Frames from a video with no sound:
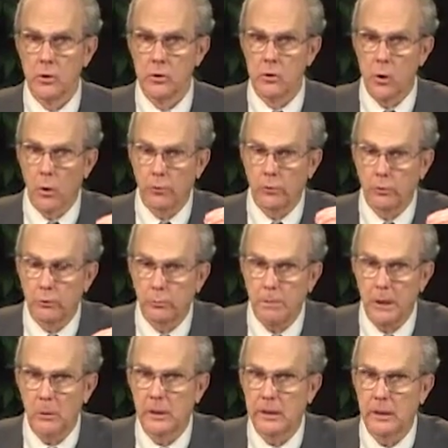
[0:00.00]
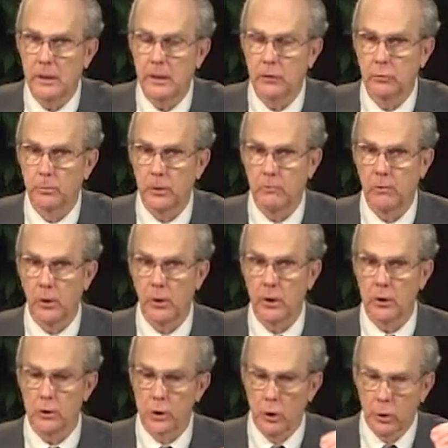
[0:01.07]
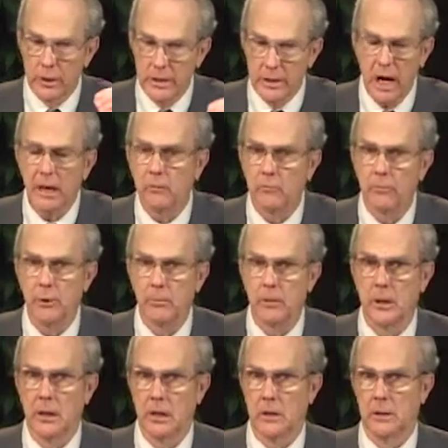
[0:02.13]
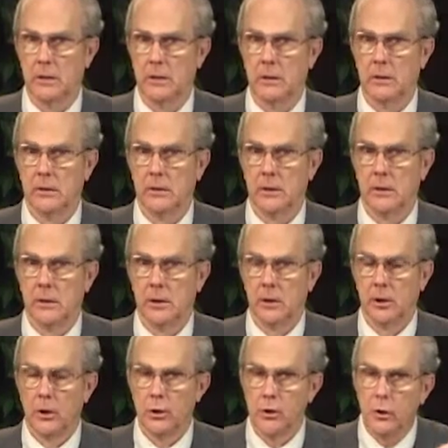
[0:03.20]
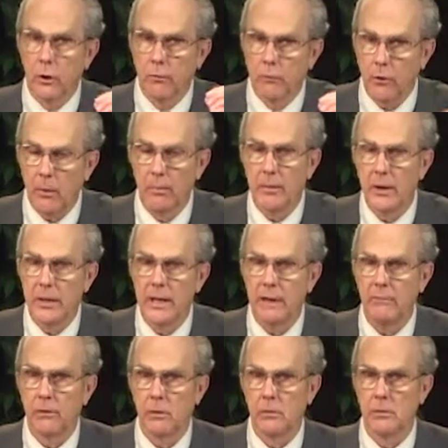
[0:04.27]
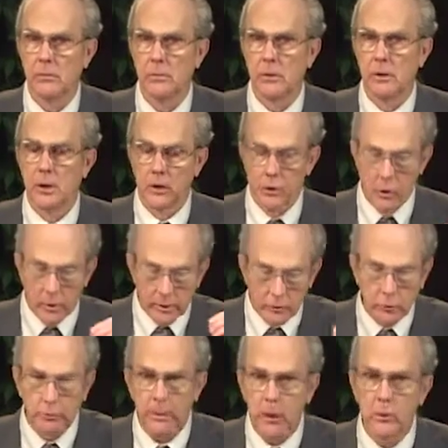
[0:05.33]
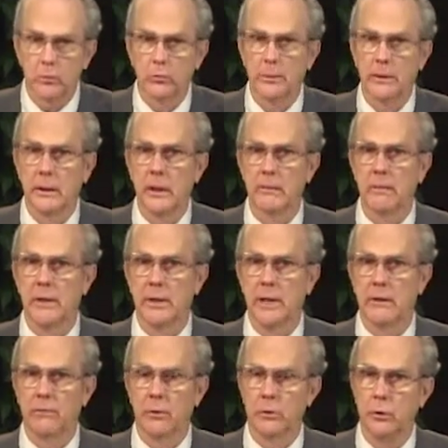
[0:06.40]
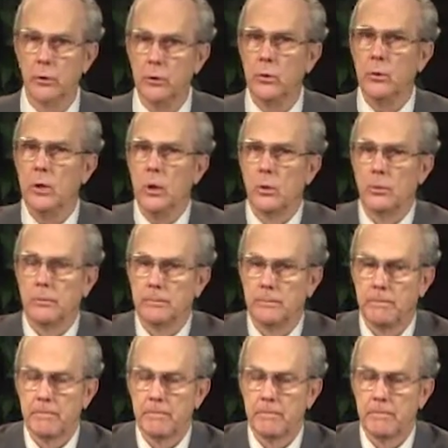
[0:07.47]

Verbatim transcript: Your spirit is perverted. You're not from God. You're from the devil. You're a spokesman of the devil. Do you know?